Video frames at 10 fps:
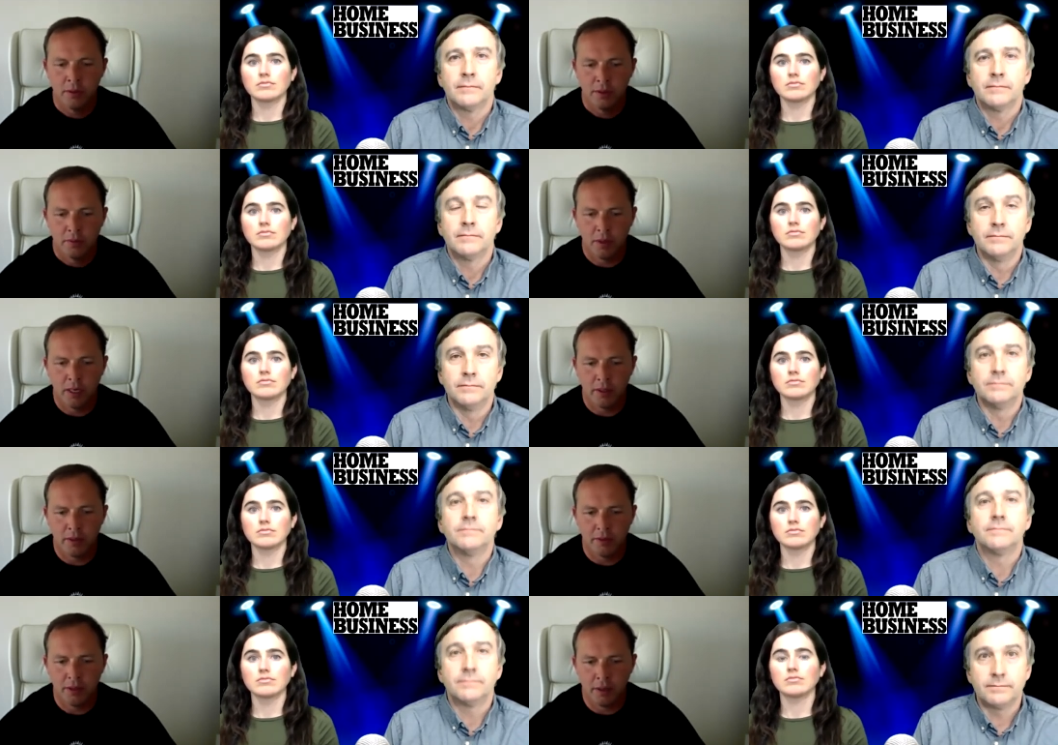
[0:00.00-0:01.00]
Speaker 1: right
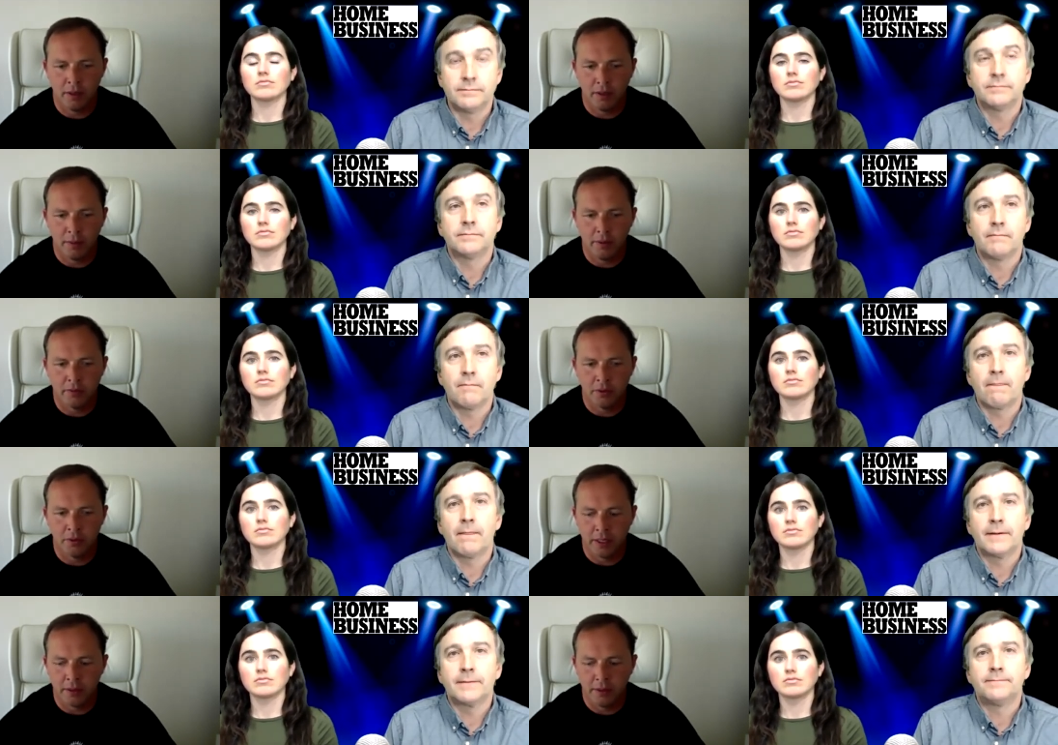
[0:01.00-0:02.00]
um, and so
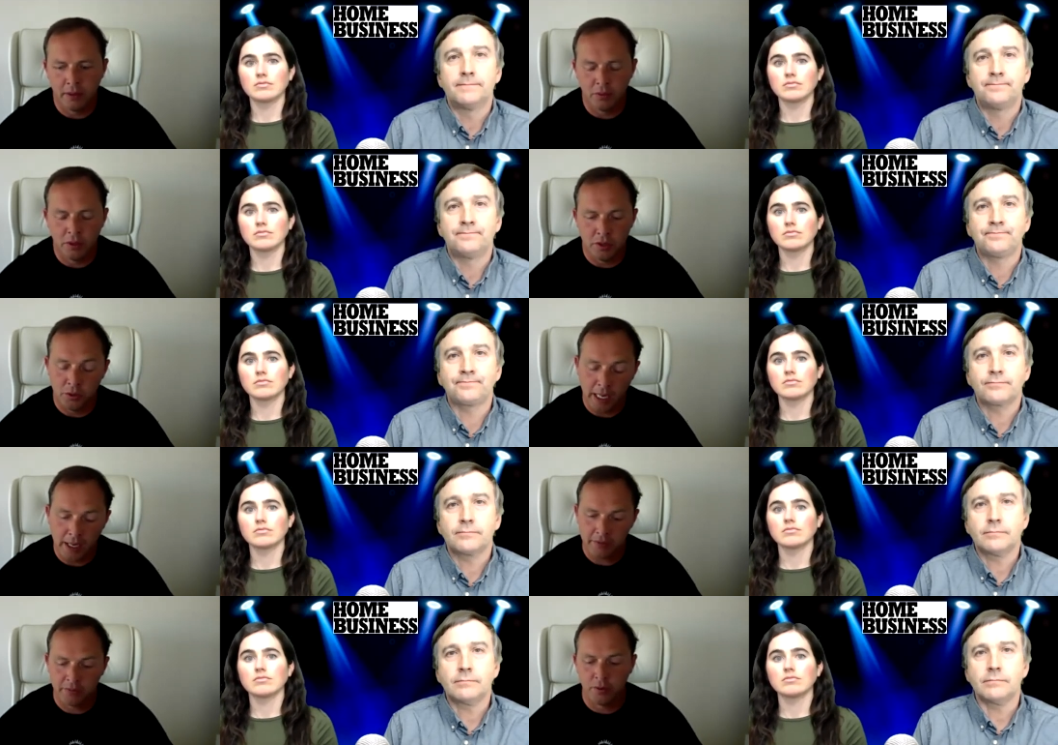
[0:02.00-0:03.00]
like in the
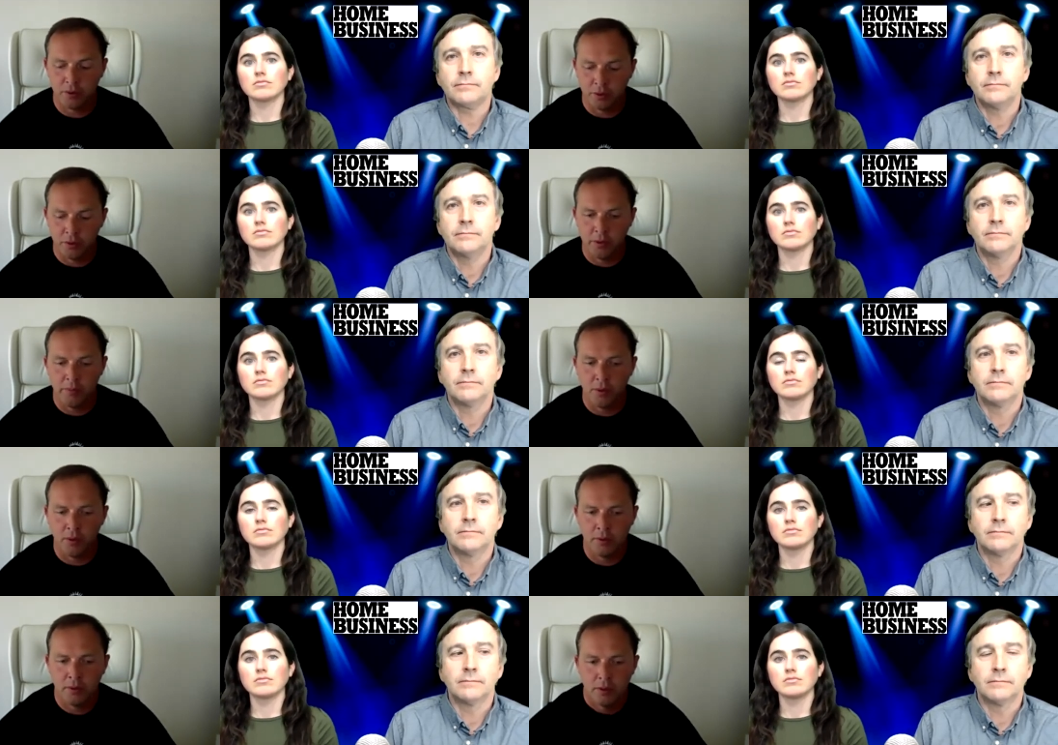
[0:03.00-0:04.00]
U.S., we're a little bit
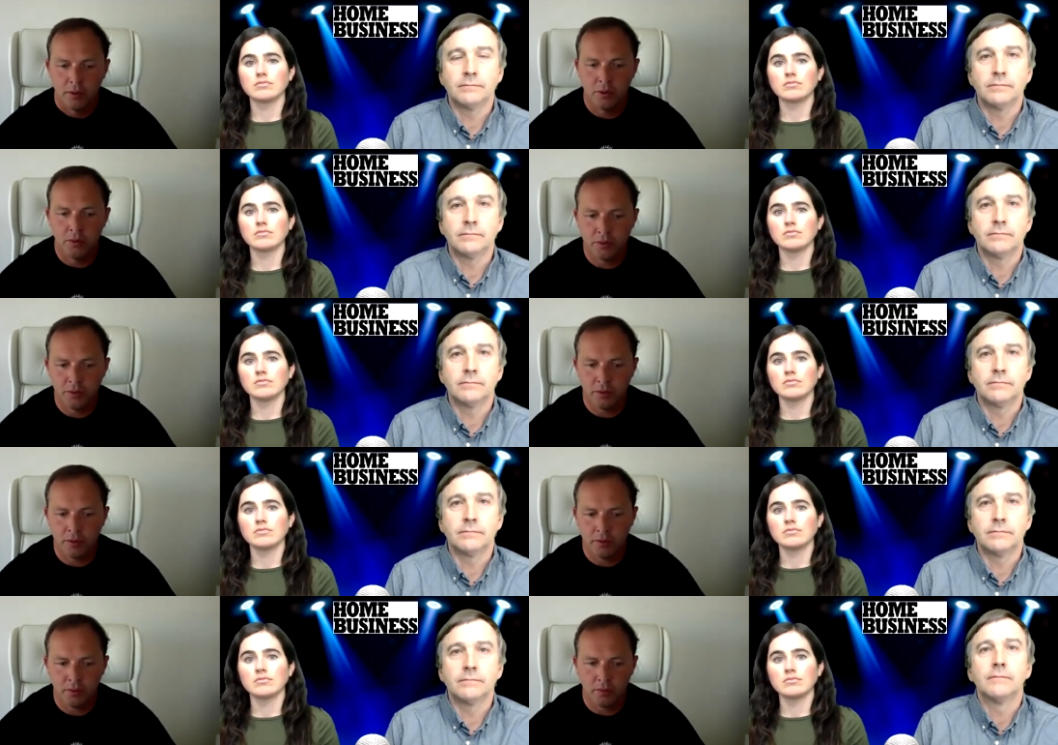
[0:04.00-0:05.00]
more used to the
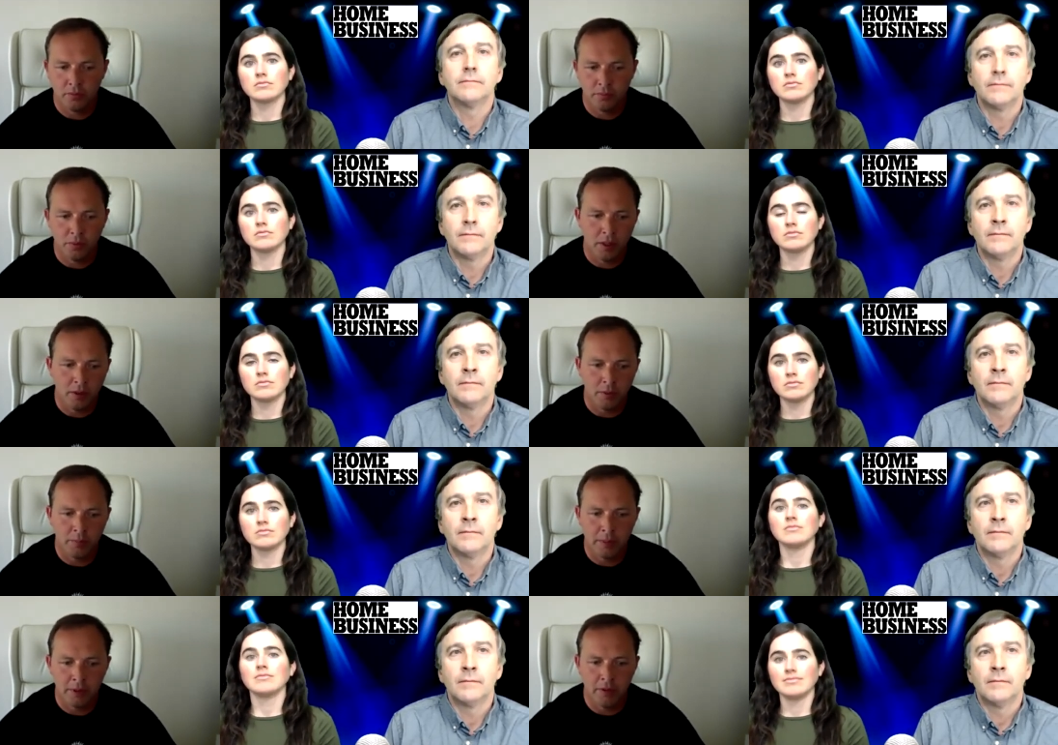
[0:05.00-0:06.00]
sort of you know
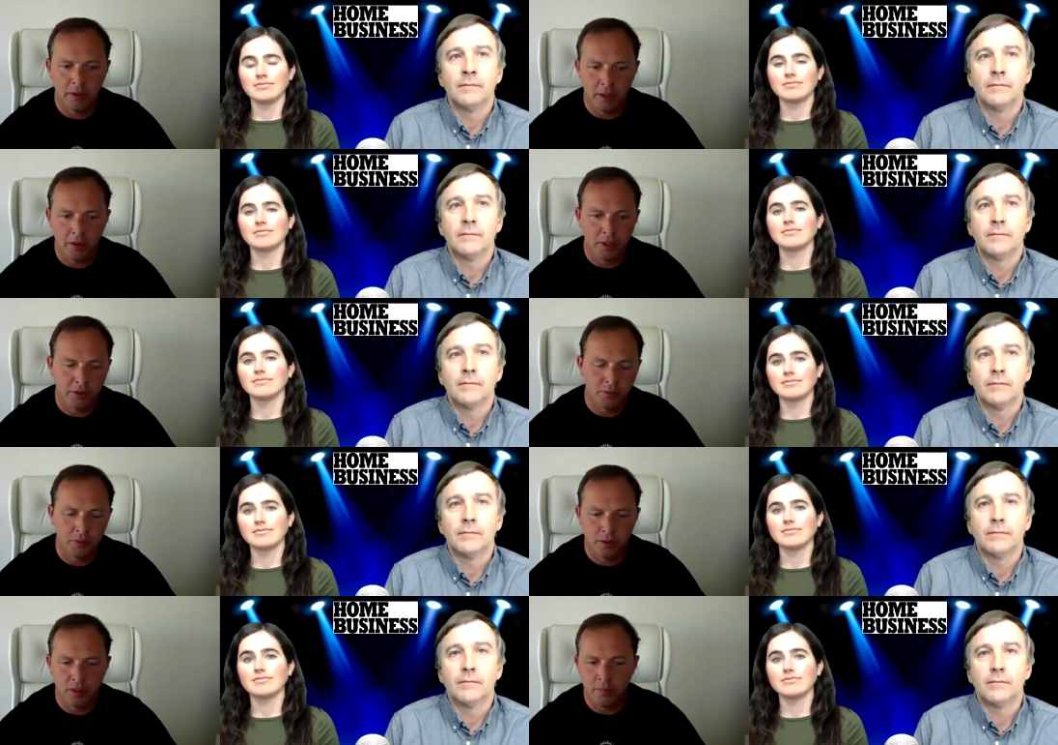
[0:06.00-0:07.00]
maybe uh, you got to
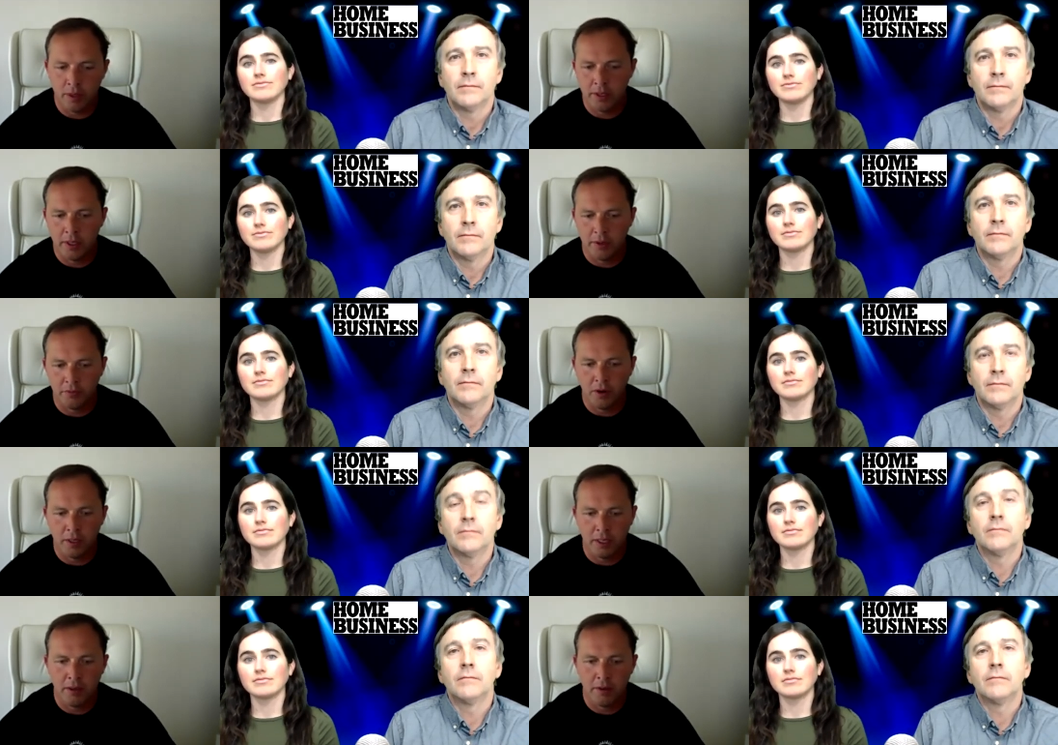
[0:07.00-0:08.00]
work on Monday or Friday
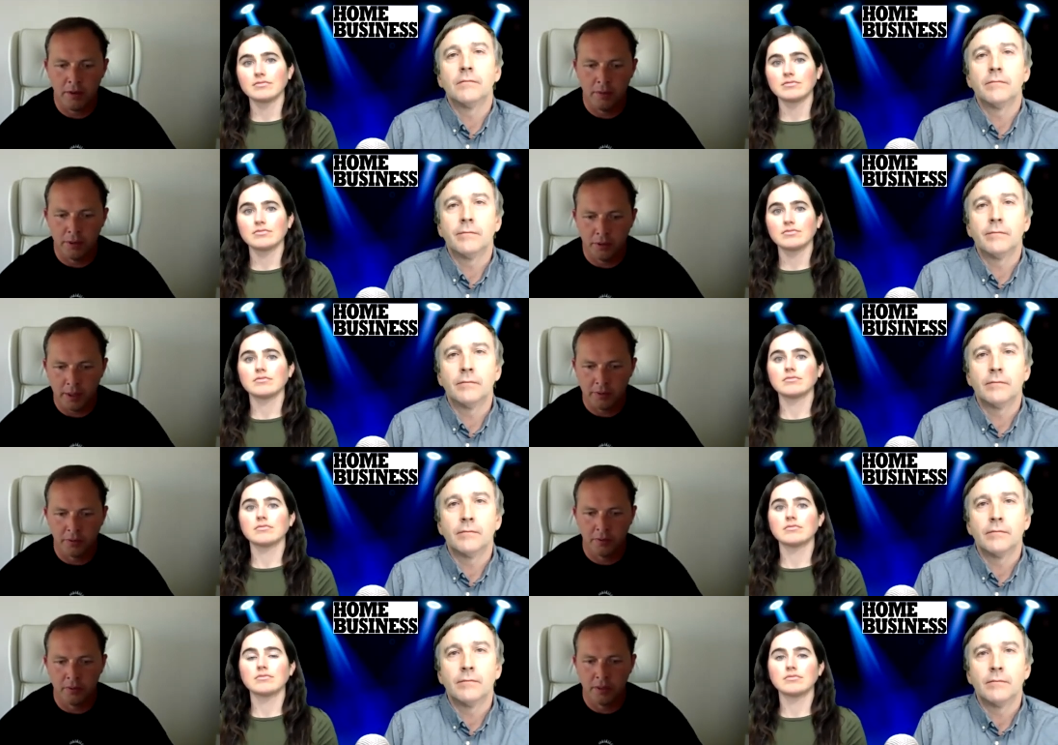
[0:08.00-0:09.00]
at home, and you had
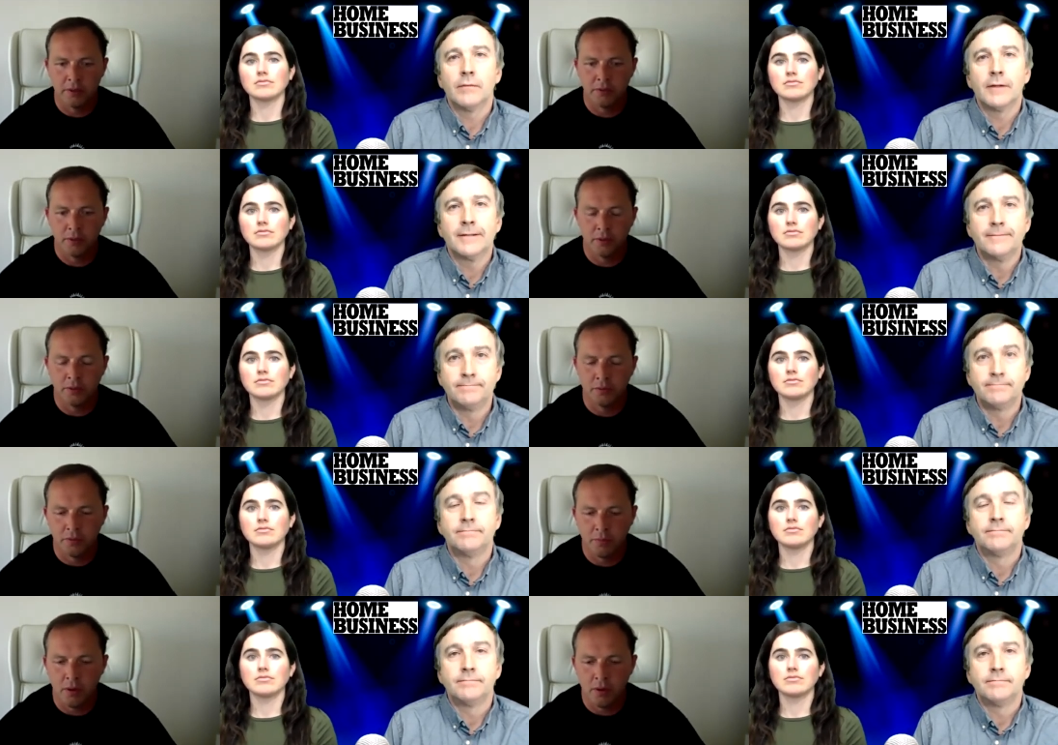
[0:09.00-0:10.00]
certain things you could do from
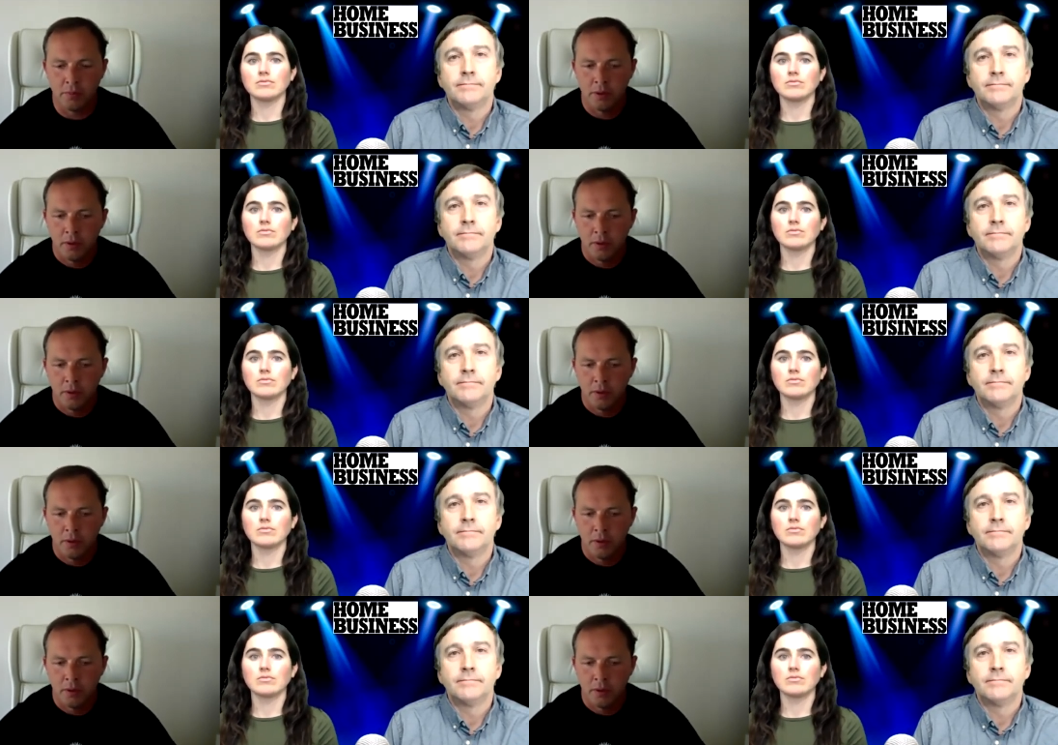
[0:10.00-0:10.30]
home.